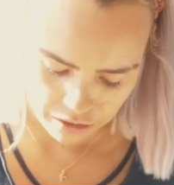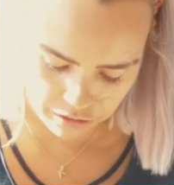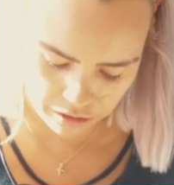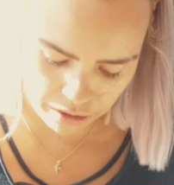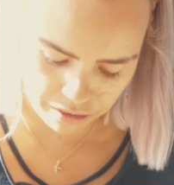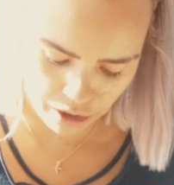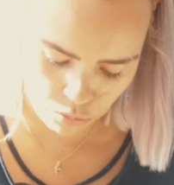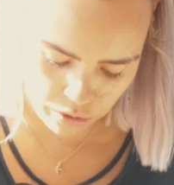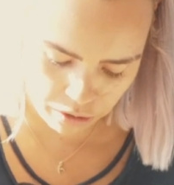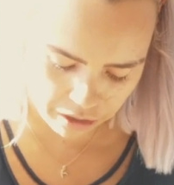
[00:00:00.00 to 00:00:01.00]
so
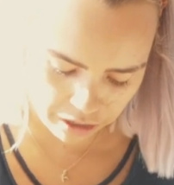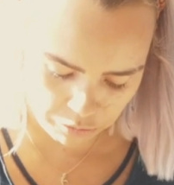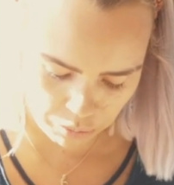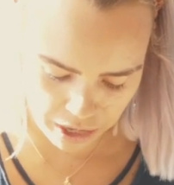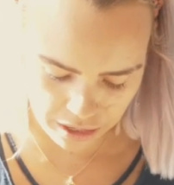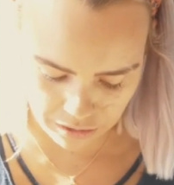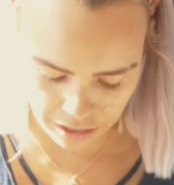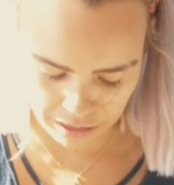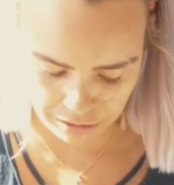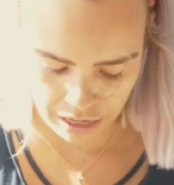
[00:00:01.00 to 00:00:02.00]
that will kind of break
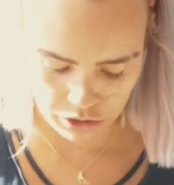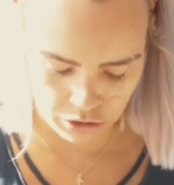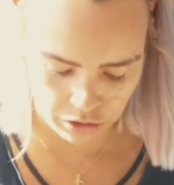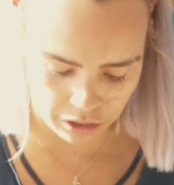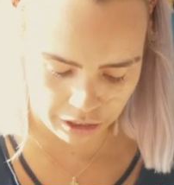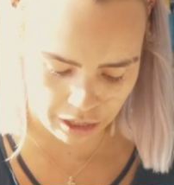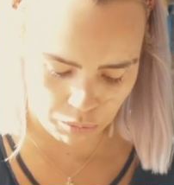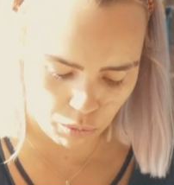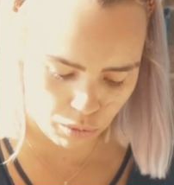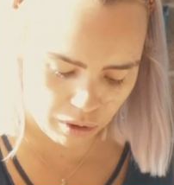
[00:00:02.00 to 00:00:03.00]
down as you cook
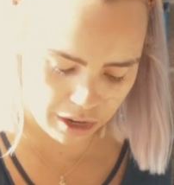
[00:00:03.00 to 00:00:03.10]
it more,